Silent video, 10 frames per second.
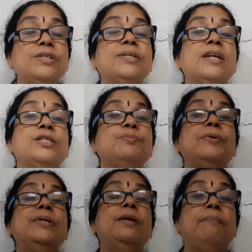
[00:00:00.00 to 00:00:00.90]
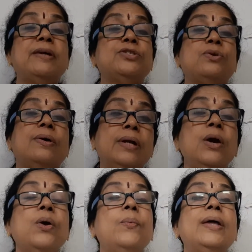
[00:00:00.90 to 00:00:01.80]
transport depends on
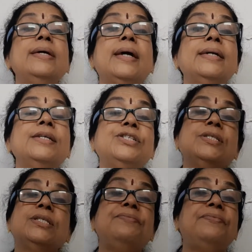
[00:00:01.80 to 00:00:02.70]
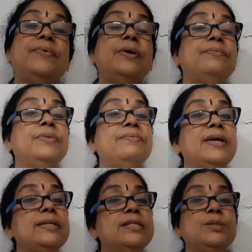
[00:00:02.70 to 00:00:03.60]
weather conditions. If the
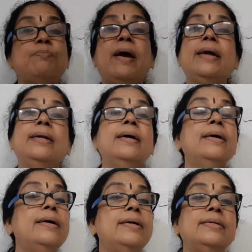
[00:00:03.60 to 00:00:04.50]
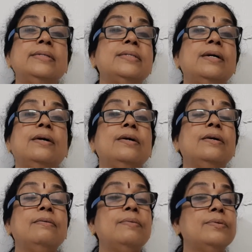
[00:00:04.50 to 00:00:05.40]
weather is bad, it is
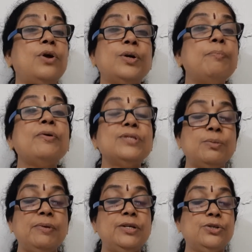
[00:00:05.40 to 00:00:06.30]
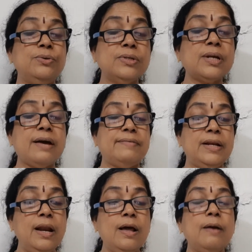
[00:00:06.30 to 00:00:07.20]
not possible to
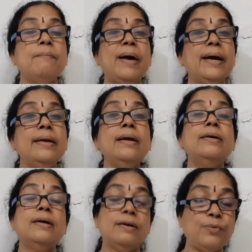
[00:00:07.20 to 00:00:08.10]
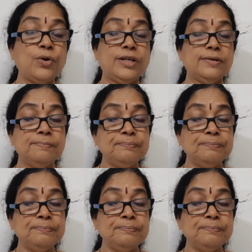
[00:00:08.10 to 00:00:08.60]
travel by water.